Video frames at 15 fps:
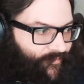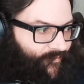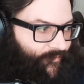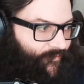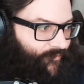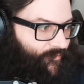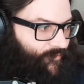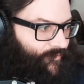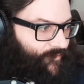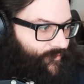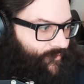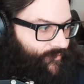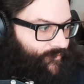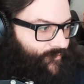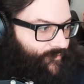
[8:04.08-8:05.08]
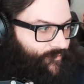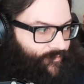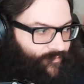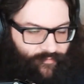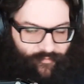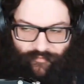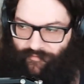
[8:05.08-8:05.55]

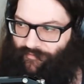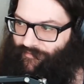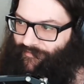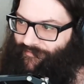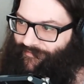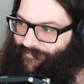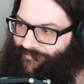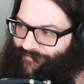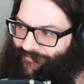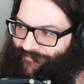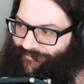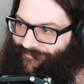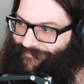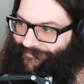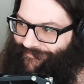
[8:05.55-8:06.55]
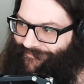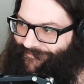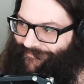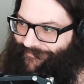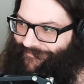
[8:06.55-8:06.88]
[no speech]